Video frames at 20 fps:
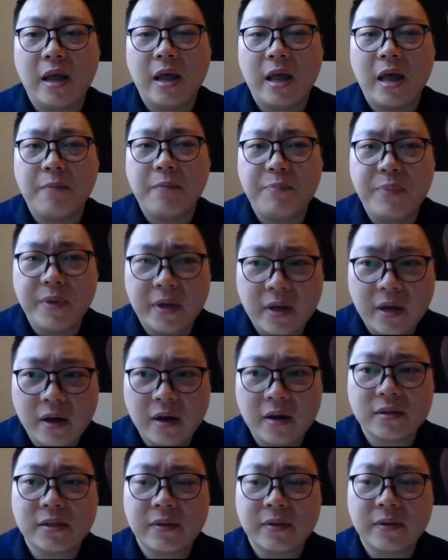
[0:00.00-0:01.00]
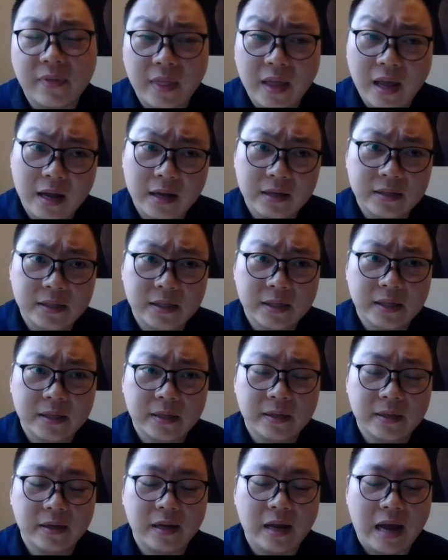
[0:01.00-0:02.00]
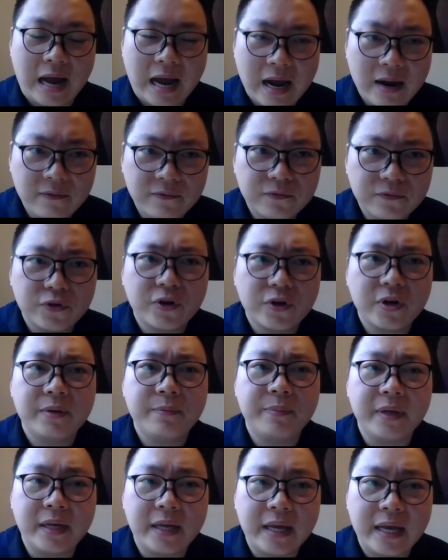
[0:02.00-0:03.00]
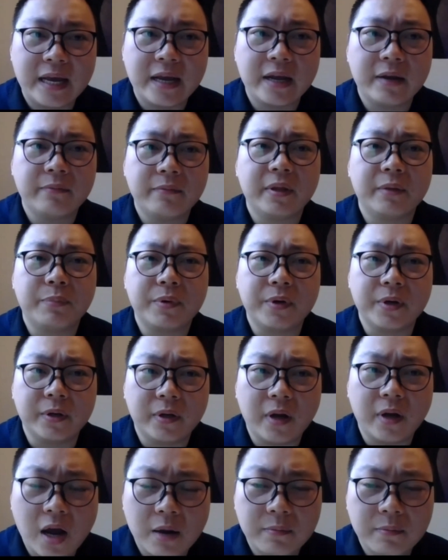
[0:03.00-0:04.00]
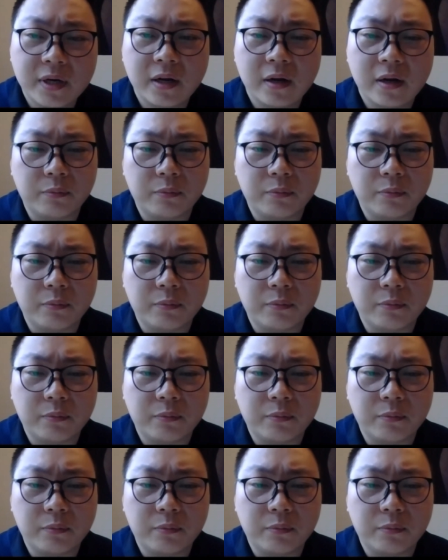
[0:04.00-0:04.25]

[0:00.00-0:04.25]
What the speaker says: And because of that, after it became the predominant